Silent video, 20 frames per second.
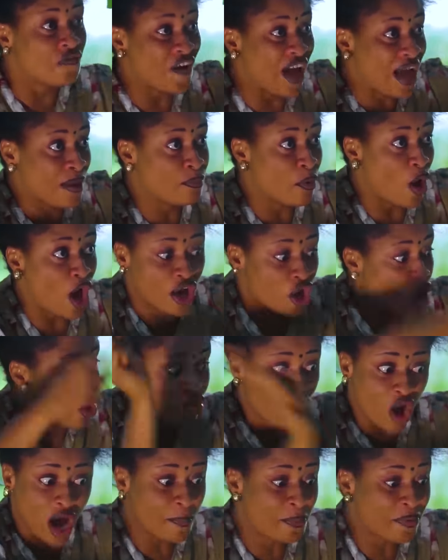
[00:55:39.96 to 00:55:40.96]
Fine boy,
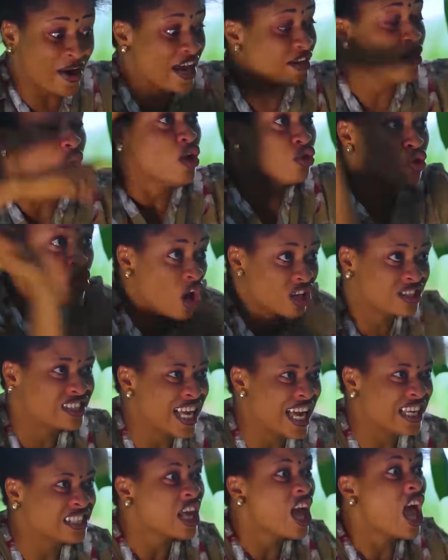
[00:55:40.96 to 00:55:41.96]
no brain, no
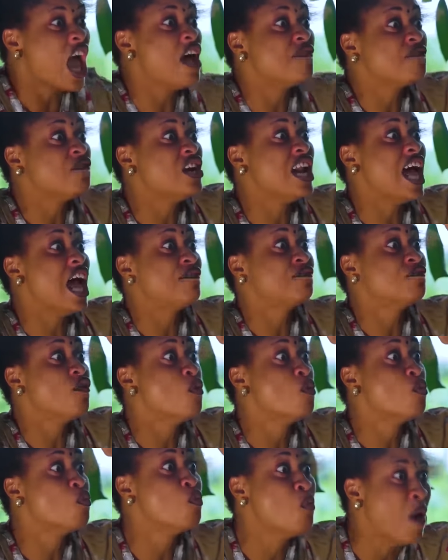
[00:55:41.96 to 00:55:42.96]
sense.
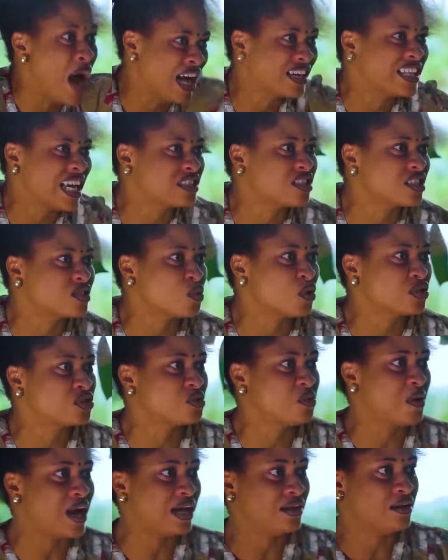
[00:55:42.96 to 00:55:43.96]
That is
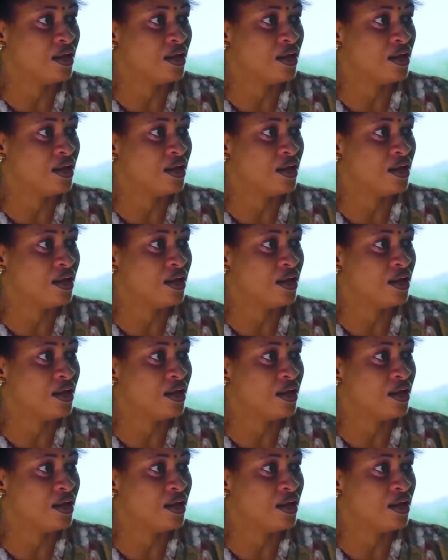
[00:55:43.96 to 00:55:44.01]
what you